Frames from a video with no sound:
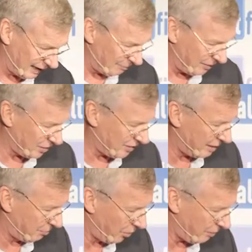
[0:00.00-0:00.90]
because
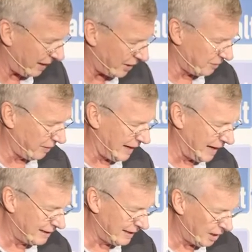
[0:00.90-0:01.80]
they'd bought a patch of
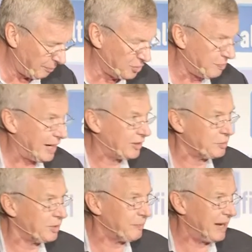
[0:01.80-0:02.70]
land and they had a prospectus
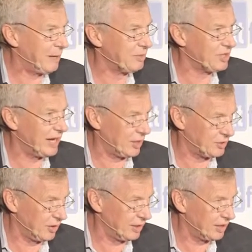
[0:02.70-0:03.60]
with apartment towers
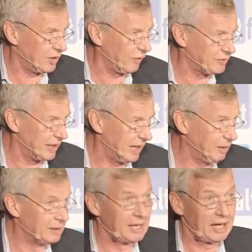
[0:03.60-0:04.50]
on it in Coffs
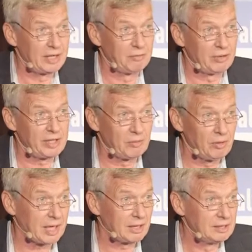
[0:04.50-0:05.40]
Harbour overlooking the
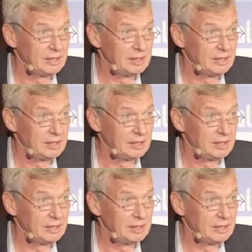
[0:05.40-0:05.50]
water.